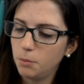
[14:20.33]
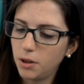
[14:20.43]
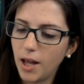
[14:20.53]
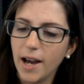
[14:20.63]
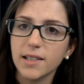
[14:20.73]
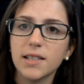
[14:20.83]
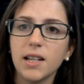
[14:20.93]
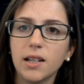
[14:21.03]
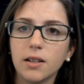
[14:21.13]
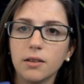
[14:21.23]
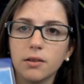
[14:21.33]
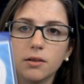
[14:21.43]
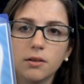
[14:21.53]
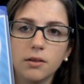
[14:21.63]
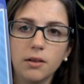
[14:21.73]
plastic
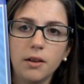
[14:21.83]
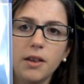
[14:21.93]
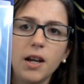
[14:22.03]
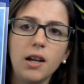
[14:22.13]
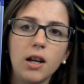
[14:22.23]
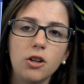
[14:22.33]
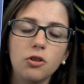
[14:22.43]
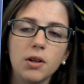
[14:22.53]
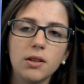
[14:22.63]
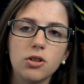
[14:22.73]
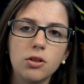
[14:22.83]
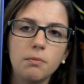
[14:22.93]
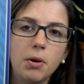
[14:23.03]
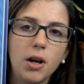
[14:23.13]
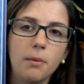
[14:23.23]
thing, and you can
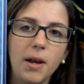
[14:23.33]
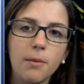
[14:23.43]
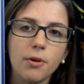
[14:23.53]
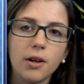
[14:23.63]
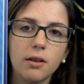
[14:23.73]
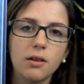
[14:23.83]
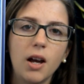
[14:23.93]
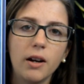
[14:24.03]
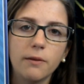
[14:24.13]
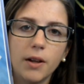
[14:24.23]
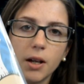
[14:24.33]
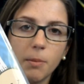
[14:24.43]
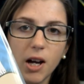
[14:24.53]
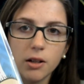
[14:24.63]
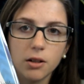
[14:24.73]
put a paper in it, kind of like a
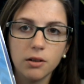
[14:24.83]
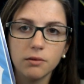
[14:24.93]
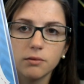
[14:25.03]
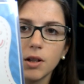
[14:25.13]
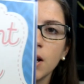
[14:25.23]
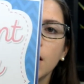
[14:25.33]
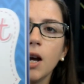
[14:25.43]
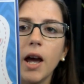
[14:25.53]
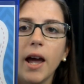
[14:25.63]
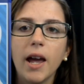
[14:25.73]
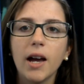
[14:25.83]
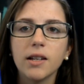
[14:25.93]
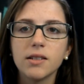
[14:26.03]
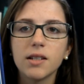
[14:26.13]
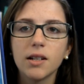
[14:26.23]
binder.
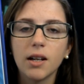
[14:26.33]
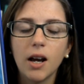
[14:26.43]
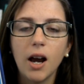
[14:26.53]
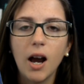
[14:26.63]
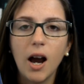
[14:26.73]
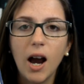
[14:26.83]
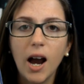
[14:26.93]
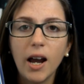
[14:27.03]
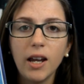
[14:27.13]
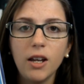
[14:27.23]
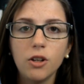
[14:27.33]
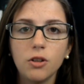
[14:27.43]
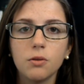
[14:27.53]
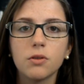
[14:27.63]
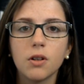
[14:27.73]
And I
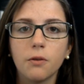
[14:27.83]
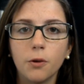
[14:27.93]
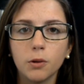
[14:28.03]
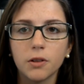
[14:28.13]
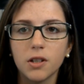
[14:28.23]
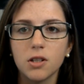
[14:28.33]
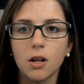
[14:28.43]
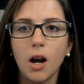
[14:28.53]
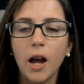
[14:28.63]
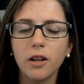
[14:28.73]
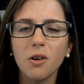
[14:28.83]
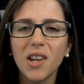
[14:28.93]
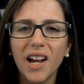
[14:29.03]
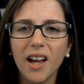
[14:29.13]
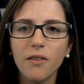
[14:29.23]
used a folder this year. I know
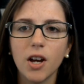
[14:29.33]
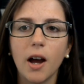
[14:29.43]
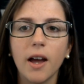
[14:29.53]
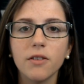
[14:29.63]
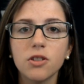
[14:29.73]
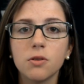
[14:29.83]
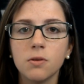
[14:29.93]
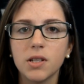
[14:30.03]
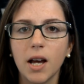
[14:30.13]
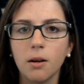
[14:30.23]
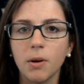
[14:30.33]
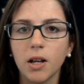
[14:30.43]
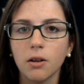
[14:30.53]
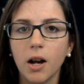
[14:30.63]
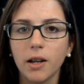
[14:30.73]
that I have a student data
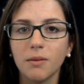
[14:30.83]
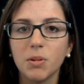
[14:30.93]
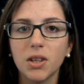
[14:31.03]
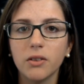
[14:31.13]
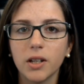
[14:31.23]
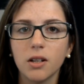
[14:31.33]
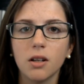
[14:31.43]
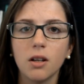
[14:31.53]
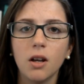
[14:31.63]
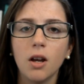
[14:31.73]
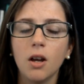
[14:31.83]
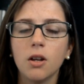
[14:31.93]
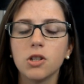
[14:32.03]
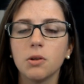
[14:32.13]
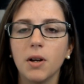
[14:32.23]
binder. I can put the link
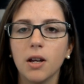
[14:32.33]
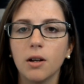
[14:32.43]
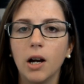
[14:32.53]
to it